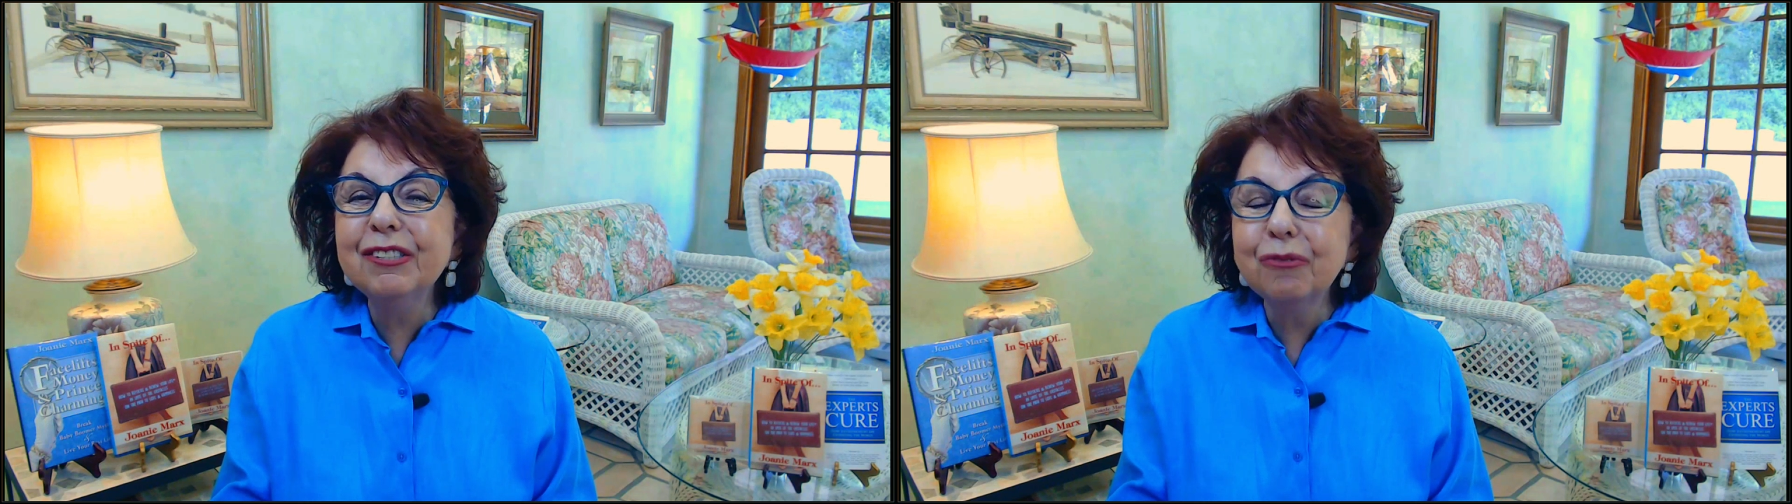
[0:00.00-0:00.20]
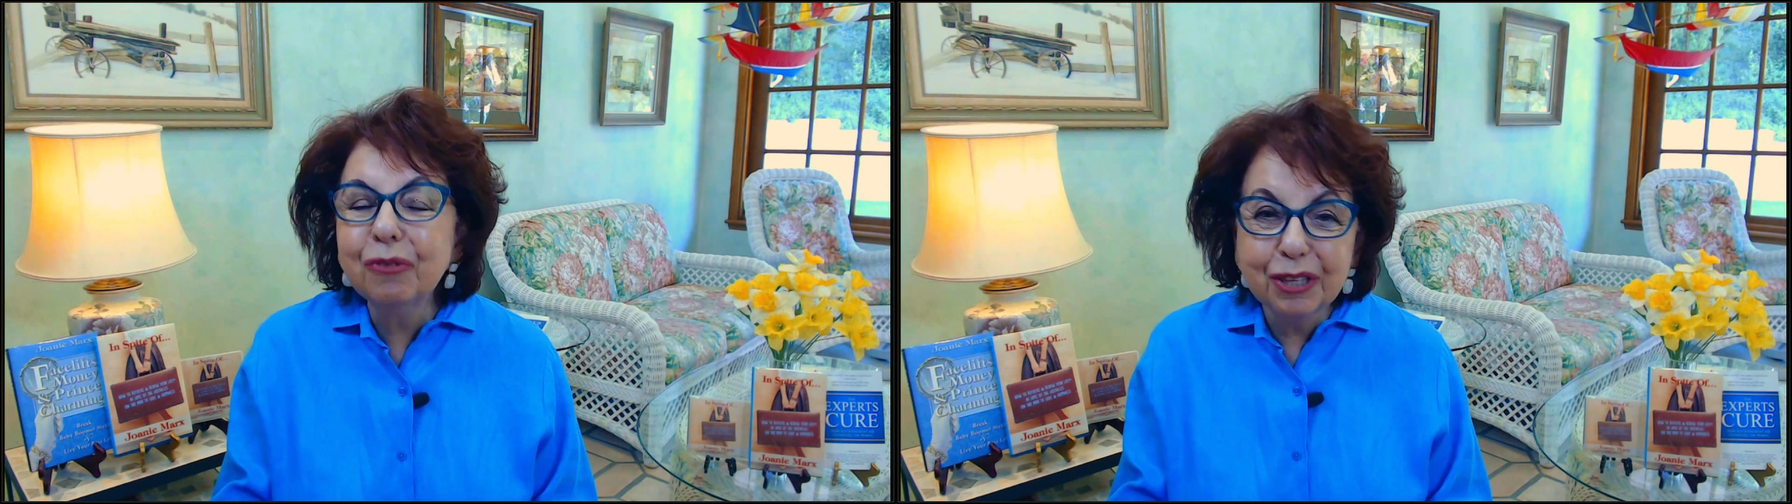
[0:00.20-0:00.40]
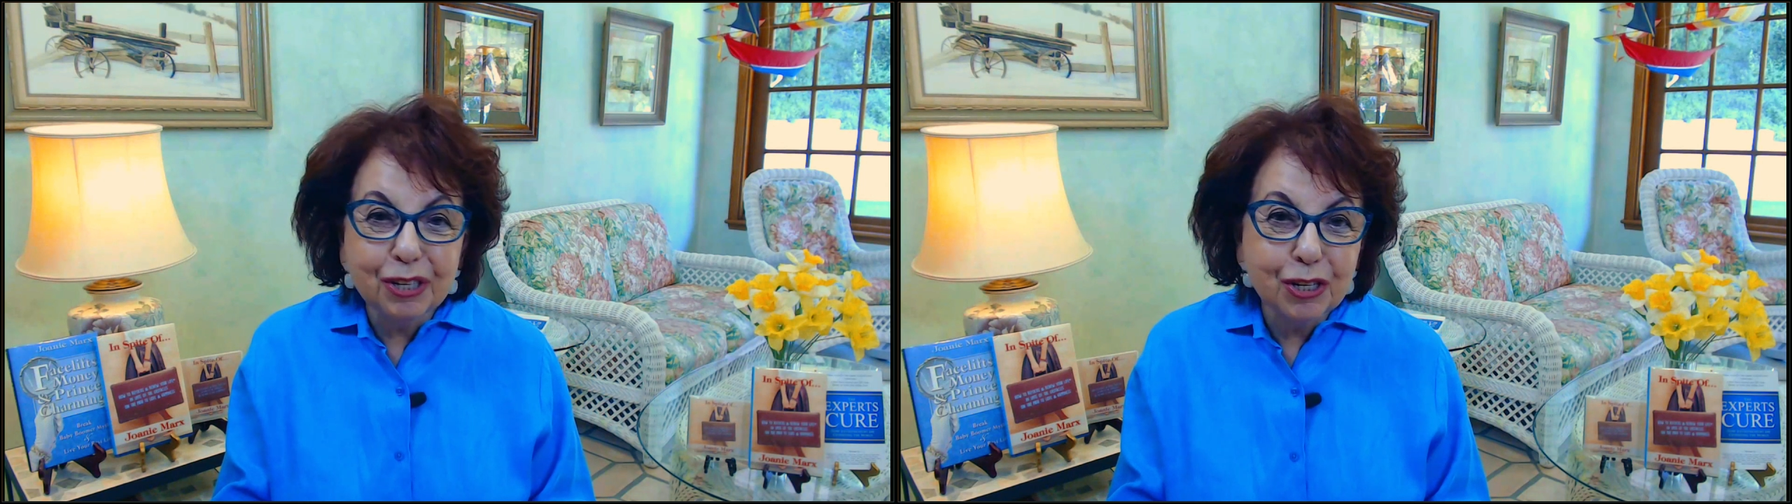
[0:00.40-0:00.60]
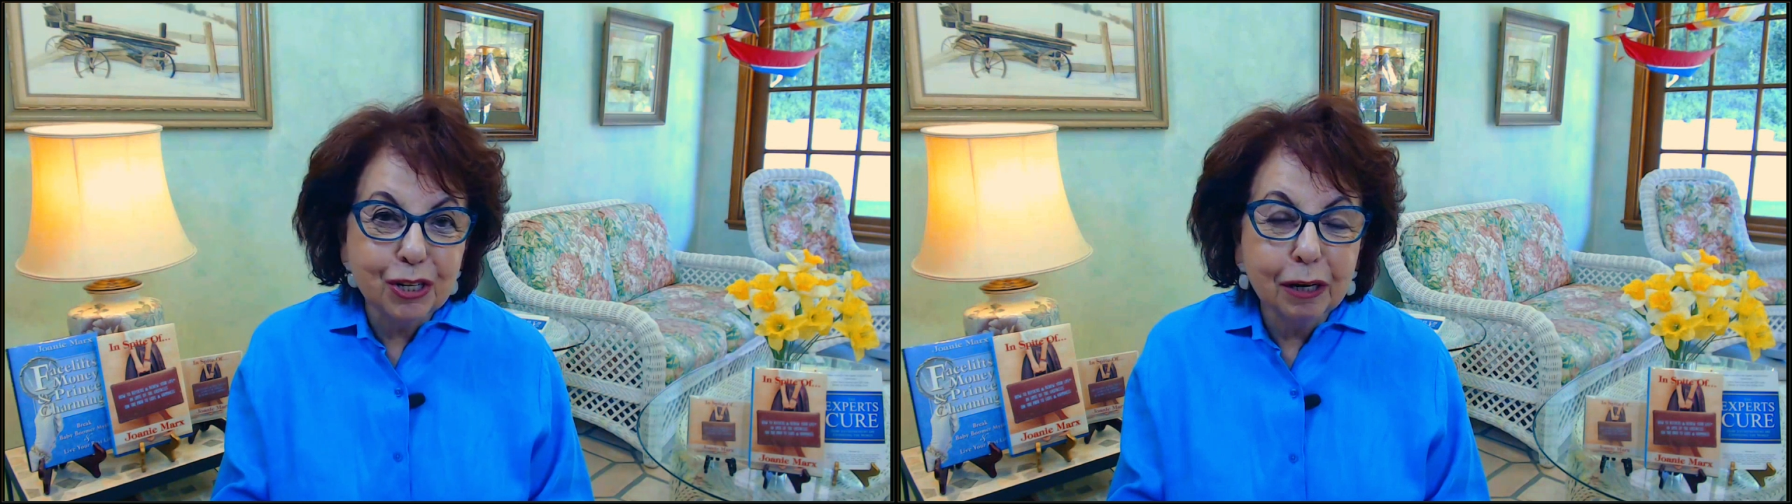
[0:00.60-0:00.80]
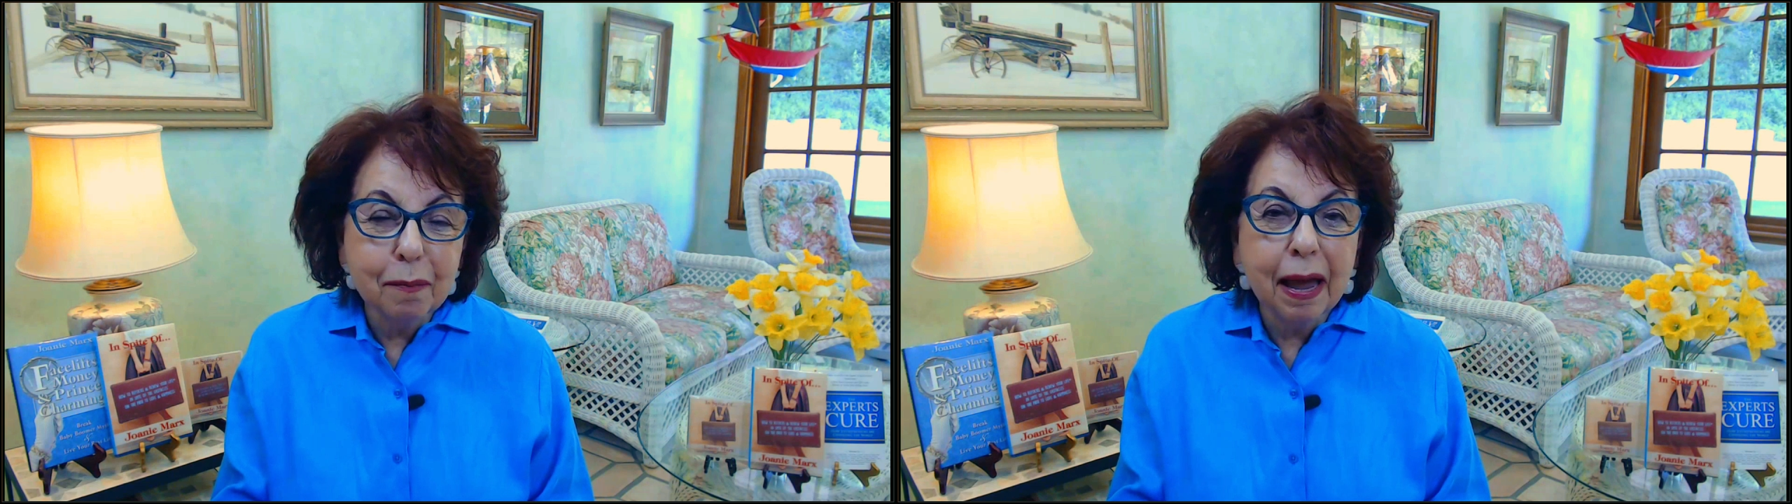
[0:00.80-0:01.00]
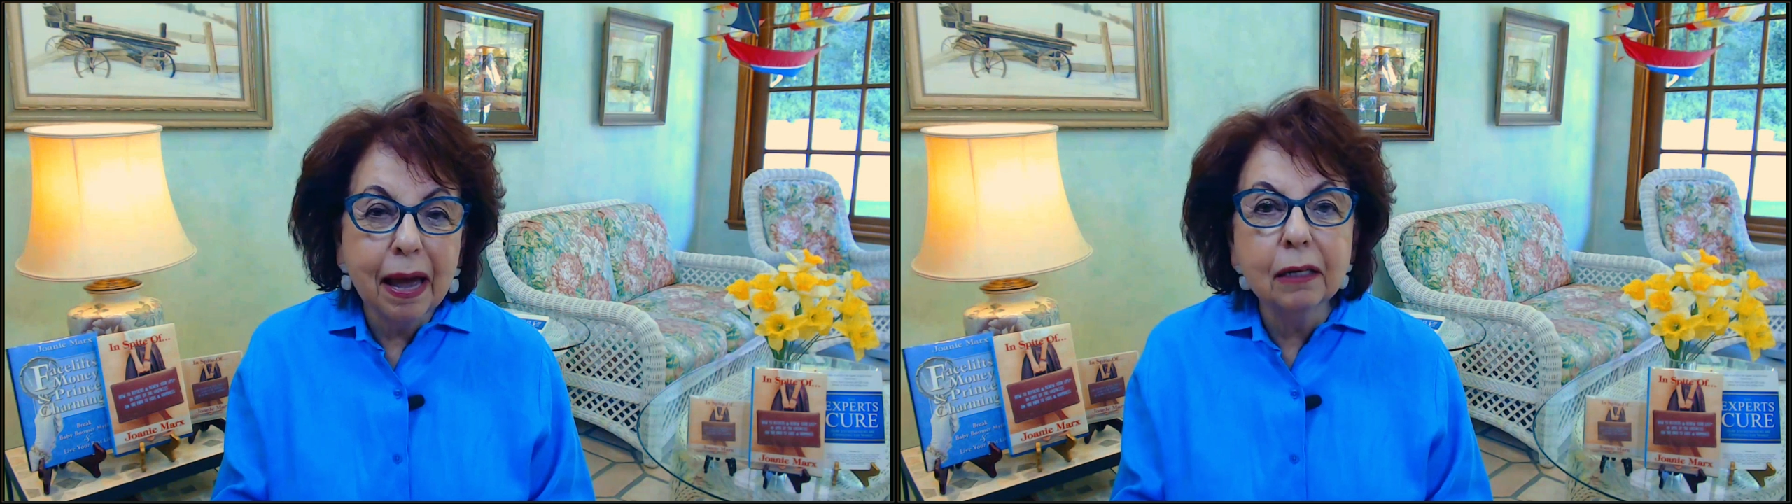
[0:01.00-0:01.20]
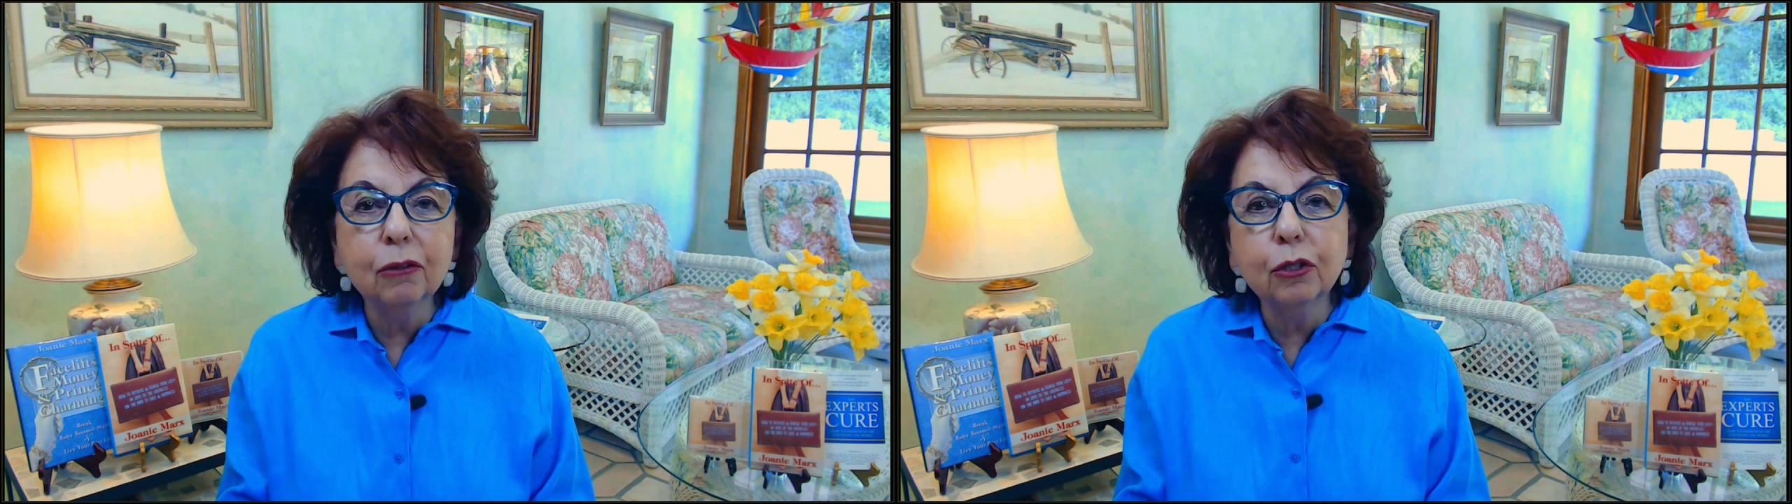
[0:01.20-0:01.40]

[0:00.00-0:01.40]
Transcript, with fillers: this with this young man,